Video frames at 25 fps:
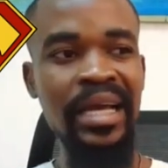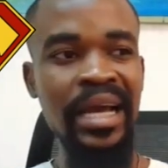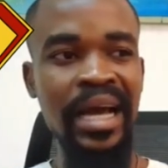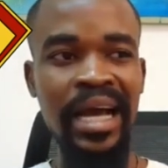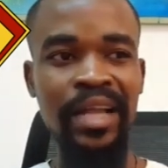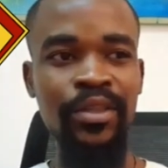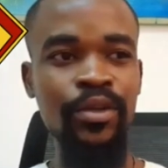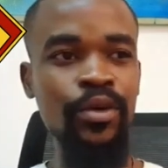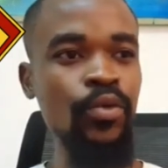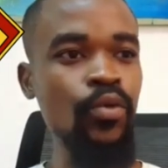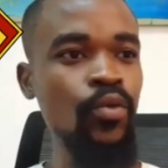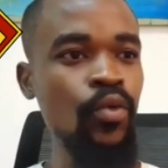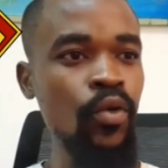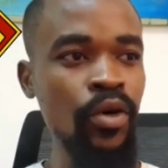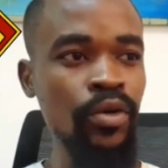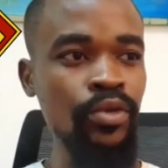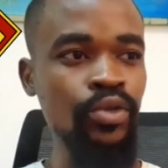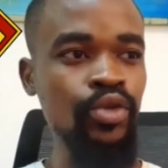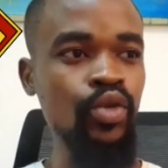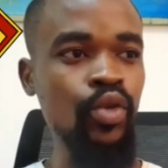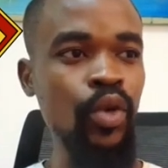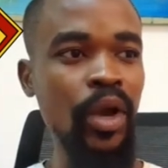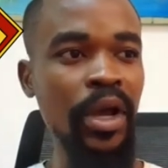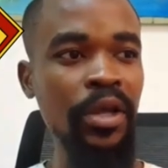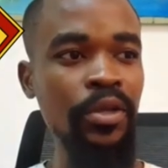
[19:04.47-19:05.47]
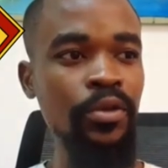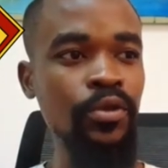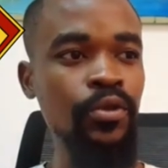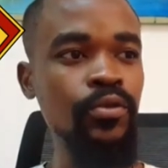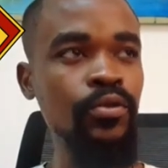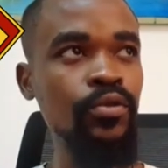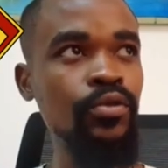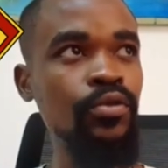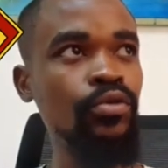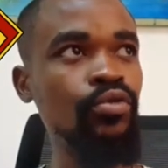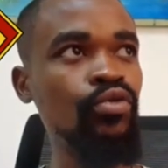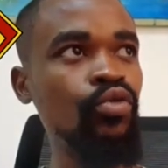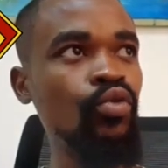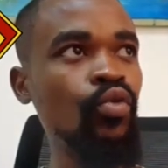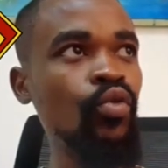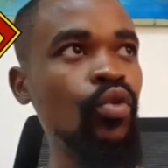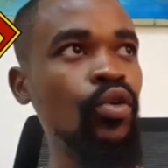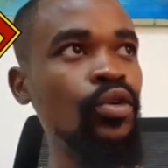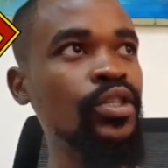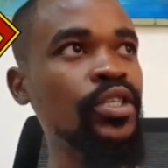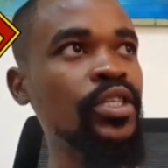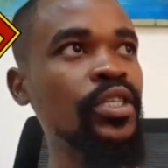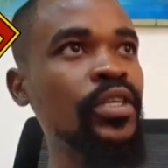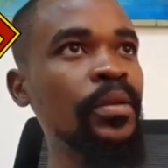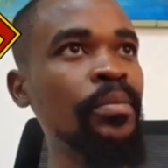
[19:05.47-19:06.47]
I don't want to
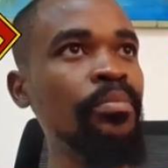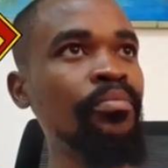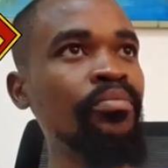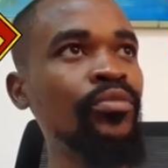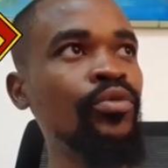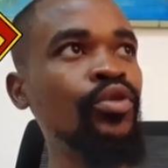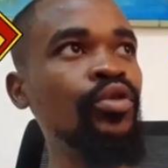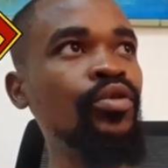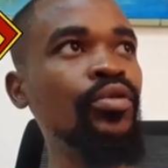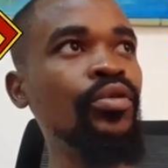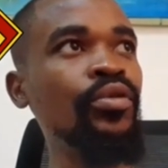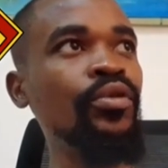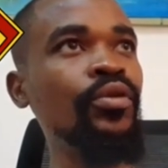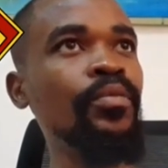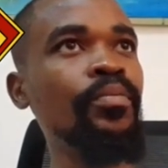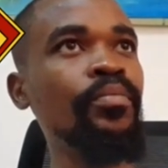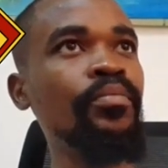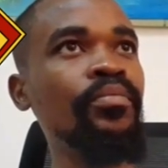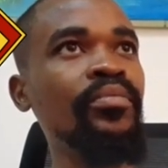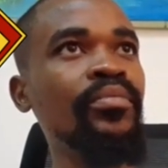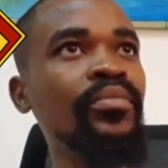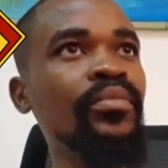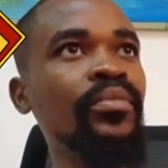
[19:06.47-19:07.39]
watch, you know,